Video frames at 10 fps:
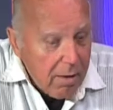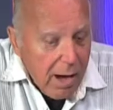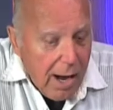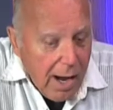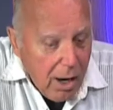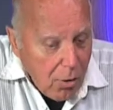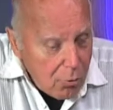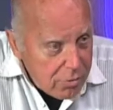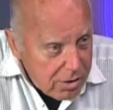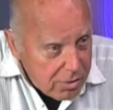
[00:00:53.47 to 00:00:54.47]
how
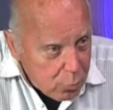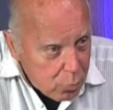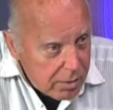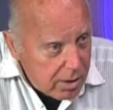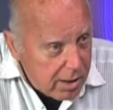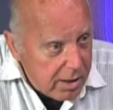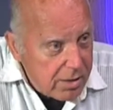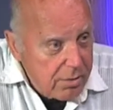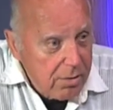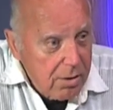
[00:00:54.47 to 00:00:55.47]
this
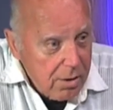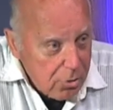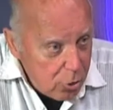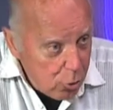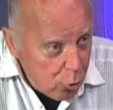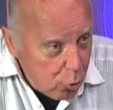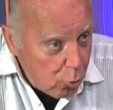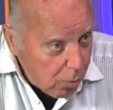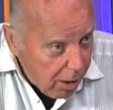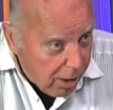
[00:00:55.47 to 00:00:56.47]
relates to
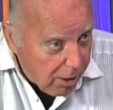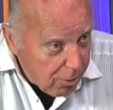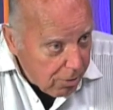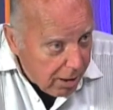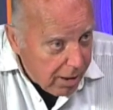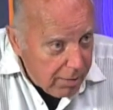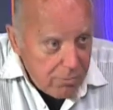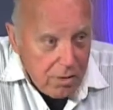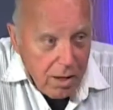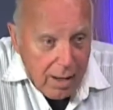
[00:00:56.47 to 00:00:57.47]
our lives
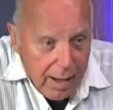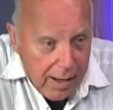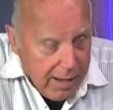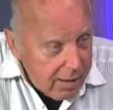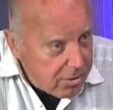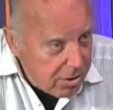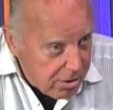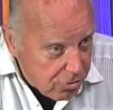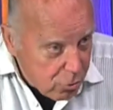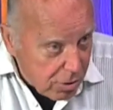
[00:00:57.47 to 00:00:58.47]
and to the
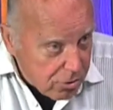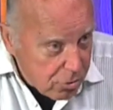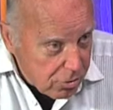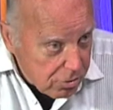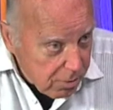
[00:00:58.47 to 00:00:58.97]
structures